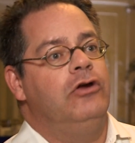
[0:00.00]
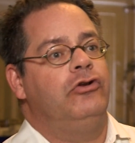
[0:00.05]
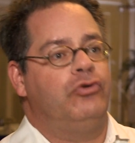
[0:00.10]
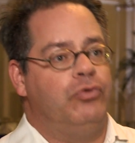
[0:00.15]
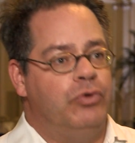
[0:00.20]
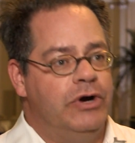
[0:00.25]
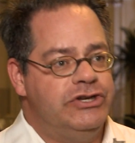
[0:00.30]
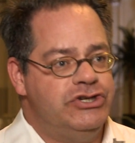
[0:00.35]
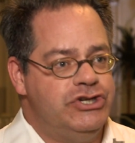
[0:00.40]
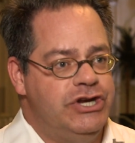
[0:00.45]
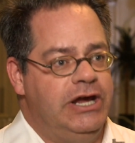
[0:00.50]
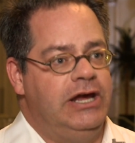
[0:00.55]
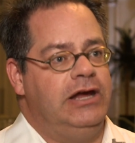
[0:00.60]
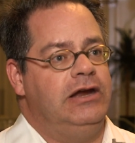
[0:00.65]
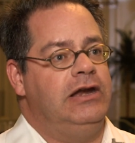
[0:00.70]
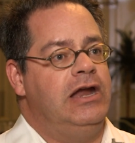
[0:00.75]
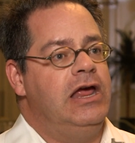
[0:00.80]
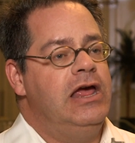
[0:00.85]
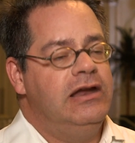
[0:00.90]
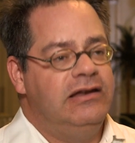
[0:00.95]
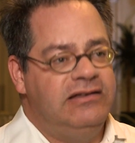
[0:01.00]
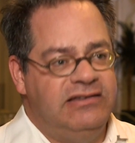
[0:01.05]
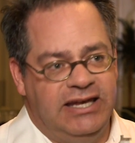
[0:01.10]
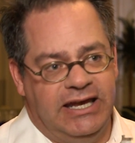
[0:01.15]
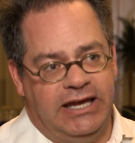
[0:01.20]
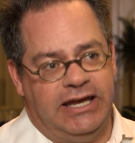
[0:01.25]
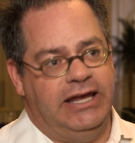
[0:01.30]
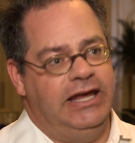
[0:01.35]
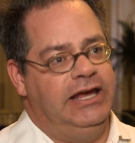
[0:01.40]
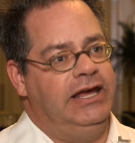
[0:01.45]
Twitching,
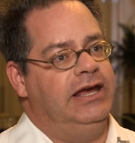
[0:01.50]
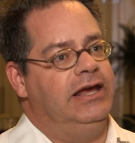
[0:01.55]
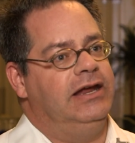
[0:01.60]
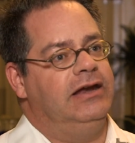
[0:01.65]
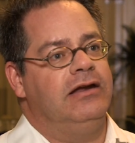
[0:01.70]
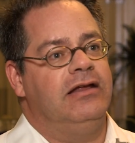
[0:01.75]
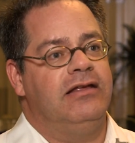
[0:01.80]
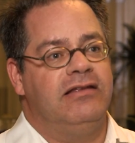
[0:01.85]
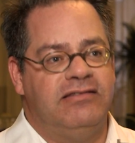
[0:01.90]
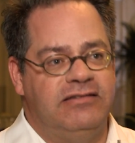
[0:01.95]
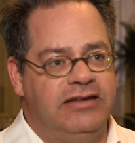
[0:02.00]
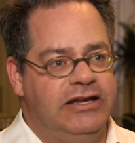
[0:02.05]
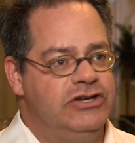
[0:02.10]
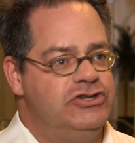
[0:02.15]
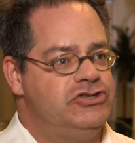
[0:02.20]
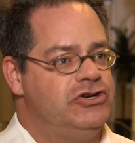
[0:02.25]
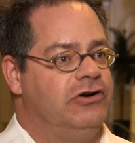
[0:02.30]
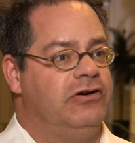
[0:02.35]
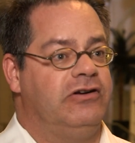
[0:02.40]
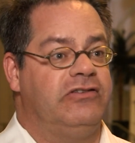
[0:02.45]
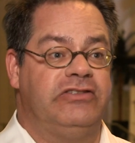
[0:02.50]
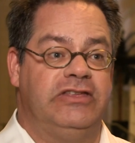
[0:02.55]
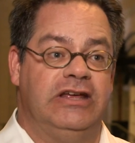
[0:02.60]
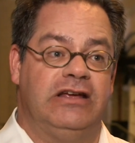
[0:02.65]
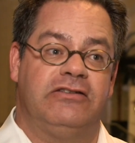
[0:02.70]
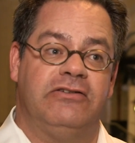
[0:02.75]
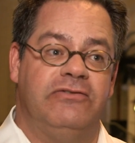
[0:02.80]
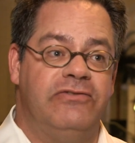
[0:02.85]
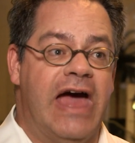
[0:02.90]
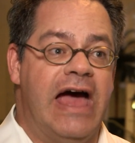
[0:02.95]
ticking, seizures,
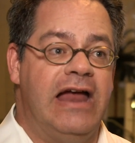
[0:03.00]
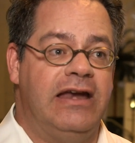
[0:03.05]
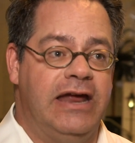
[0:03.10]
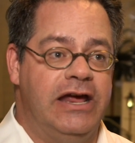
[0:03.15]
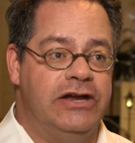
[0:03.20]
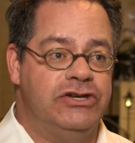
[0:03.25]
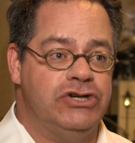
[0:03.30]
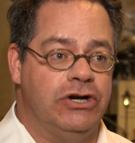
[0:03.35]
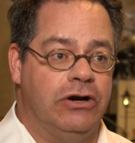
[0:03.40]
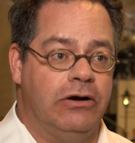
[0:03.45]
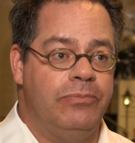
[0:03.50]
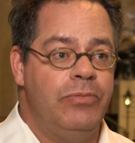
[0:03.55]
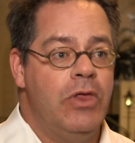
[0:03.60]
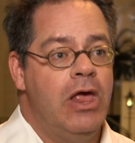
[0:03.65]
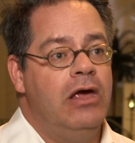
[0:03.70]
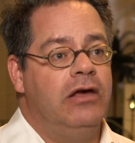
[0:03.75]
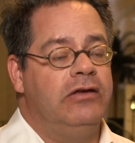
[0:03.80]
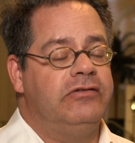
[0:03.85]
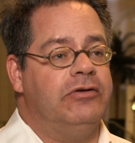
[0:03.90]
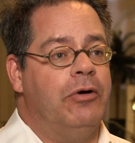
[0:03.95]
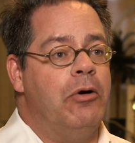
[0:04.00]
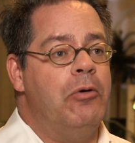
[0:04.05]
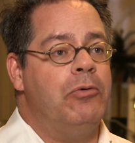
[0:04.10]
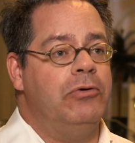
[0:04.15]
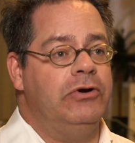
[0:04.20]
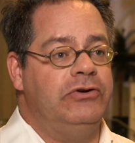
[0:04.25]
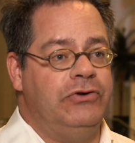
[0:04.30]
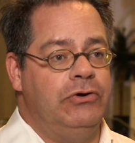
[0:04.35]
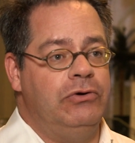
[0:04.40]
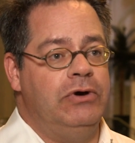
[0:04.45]
things of that nature. So what
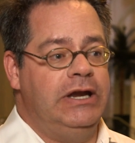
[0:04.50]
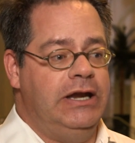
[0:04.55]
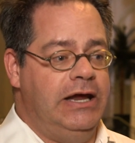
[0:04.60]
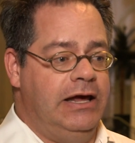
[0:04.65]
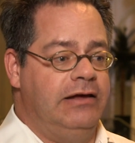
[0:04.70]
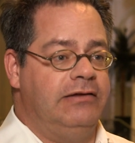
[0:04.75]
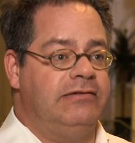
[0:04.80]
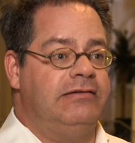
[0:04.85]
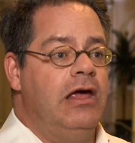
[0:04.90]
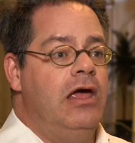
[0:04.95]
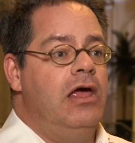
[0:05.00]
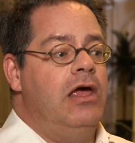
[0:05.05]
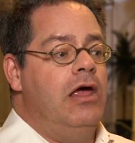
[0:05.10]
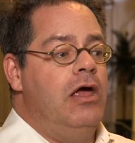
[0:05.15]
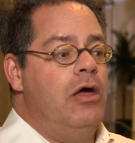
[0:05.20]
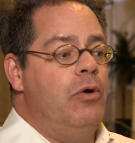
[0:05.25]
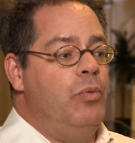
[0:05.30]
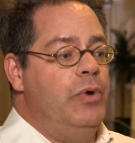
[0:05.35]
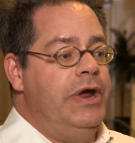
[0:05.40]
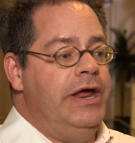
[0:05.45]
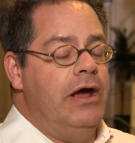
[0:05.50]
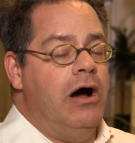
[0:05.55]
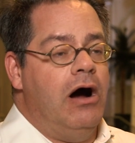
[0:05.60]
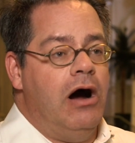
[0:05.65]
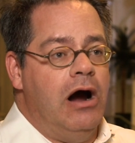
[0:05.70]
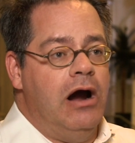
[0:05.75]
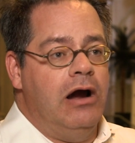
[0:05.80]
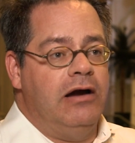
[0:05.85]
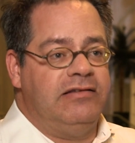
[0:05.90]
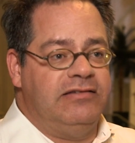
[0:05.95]
we're doing is we
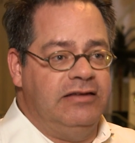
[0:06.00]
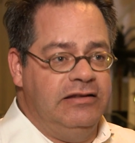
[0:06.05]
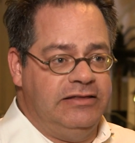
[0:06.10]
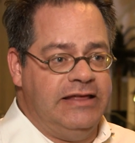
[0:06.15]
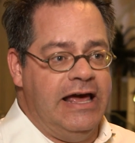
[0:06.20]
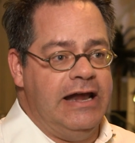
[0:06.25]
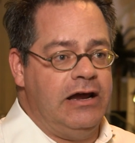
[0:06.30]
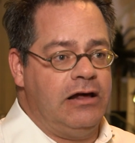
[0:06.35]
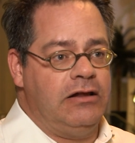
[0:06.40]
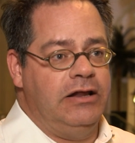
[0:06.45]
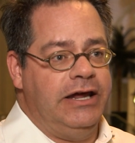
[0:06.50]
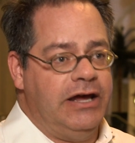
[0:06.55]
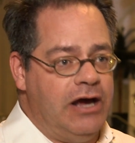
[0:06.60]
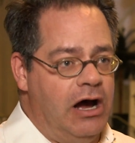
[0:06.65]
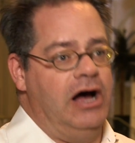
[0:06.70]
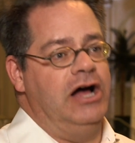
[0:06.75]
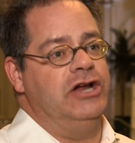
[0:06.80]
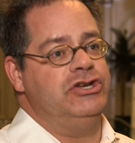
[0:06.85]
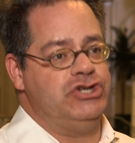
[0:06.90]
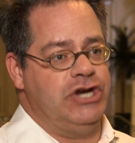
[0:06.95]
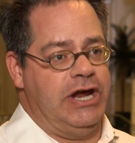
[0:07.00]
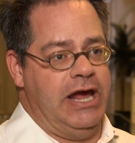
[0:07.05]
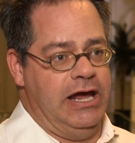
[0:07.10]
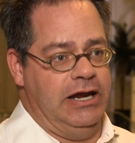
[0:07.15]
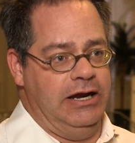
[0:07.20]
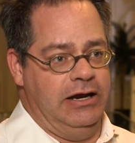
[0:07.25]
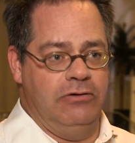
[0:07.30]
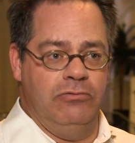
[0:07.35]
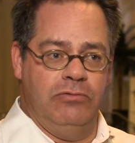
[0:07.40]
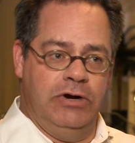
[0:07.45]
are synthetically
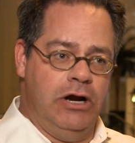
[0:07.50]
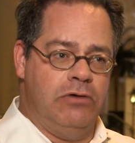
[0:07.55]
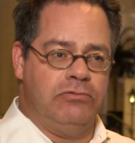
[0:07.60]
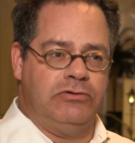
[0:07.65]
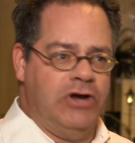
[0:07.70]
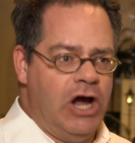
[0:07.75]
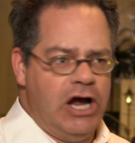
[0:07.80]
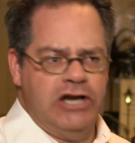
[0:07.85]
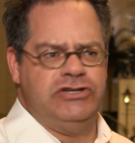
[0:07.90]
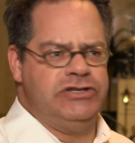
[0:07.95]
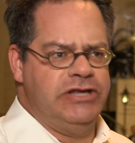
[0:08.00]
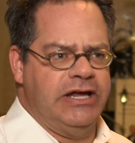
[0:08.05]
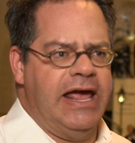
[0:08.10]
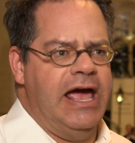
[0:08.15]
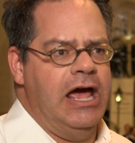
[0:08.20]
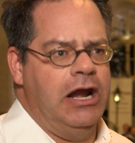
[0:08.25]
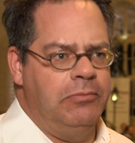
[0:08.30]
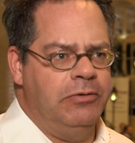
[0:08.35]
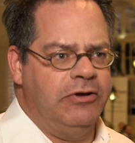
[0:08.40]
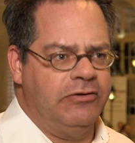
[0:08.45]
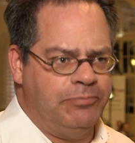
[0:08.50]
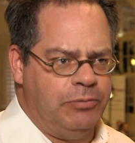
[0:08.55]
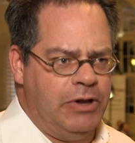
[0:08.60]
conjugating. We don't touch the cannabis